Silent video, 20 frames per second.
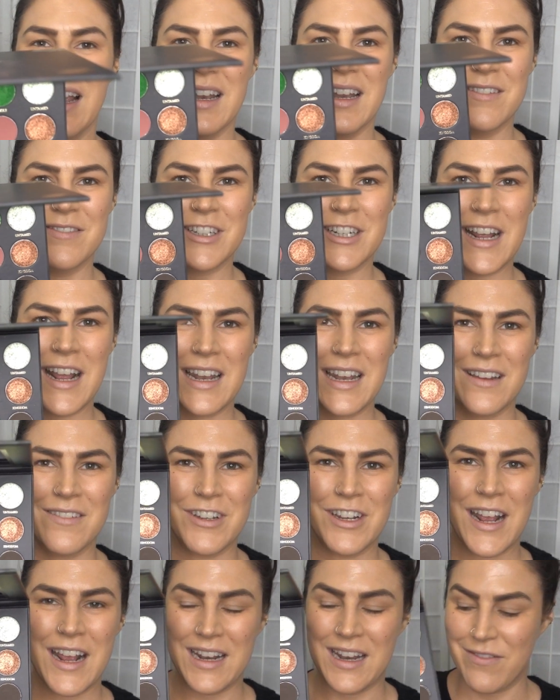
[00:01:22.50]
I love it, I love
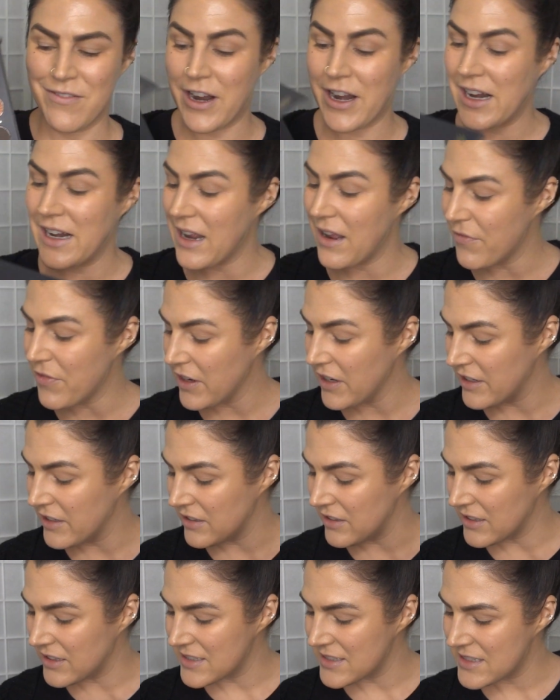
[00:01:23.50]
it, I love it. And I love the
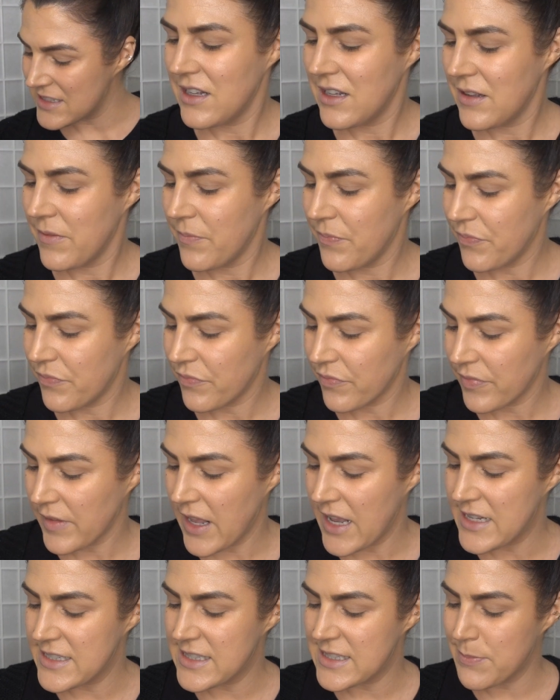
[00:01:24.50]
little
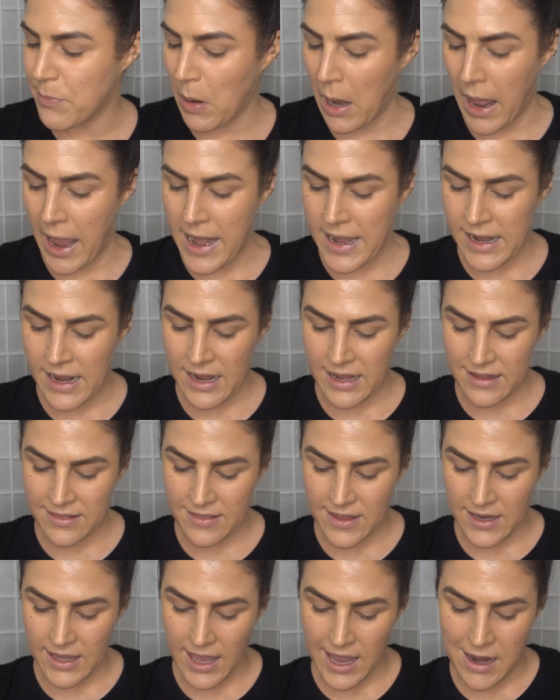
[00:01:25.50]
explainer
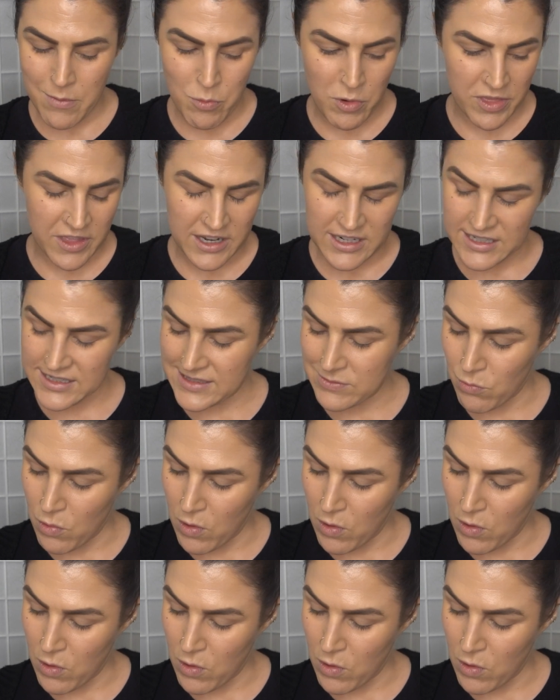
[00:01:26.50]
that came with it as